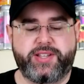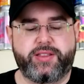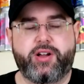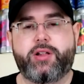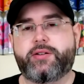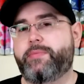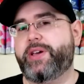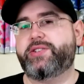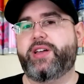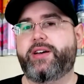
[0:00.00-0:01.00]
on the color,
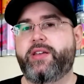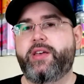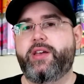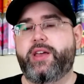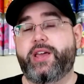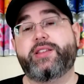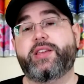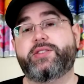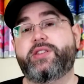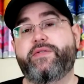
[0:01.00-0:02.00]
based on it
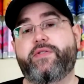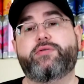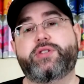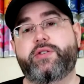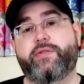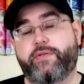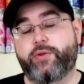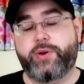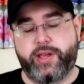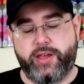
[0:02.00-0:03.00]
is the first
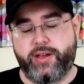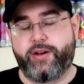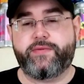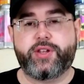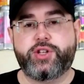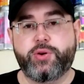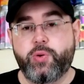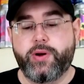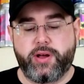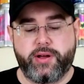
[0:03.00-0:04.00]
fruit of the
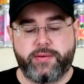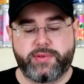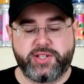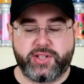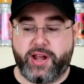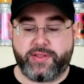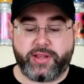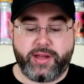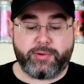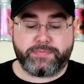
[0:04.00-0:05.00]
two listed on the
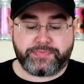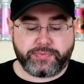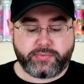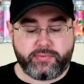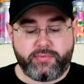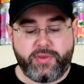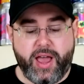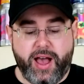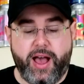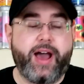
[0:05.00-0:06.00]
label.
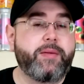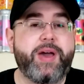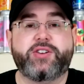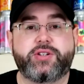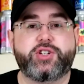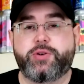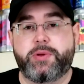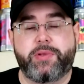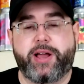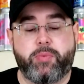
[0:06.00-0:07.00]
I'd imagine it should
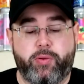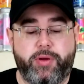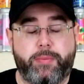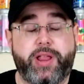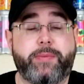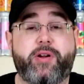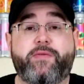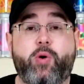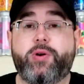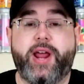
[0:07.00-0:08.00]
be blackberry
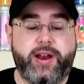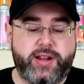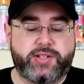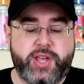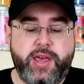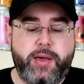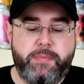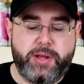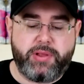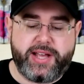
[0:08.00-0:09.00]
forward, and it is.
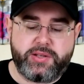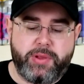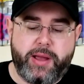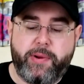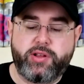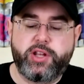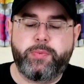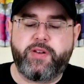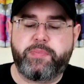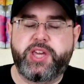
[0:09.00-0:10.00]
Big blast of blackberry. A little
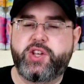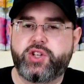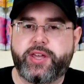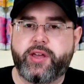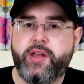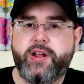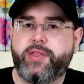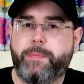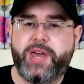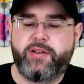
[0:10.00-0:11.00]
bit of peach, like
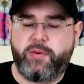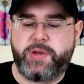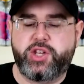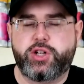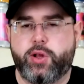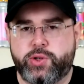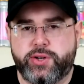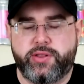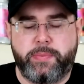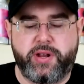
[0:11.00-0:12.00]
the pit of a peach,
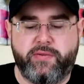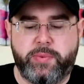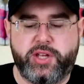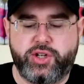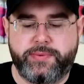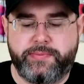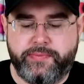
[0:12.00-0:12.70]
closer to the pit of a peach.